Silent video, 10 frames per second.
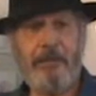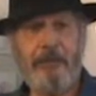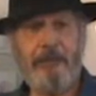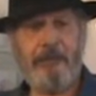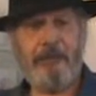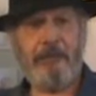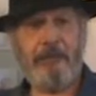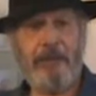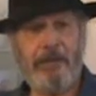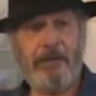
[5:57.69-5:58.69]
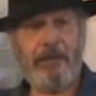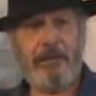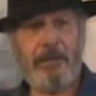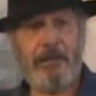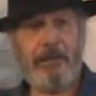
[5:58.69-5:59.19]

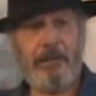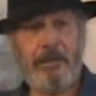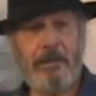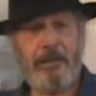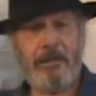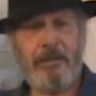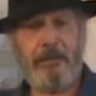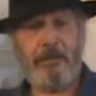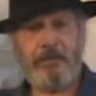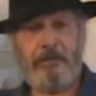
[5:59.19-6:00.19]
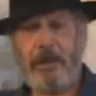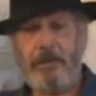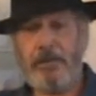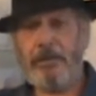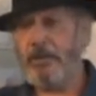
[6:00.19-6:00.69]

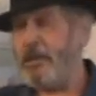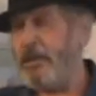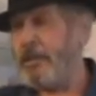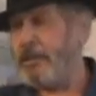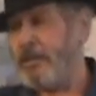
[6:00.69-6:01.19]
No words are spoken by the person on screen.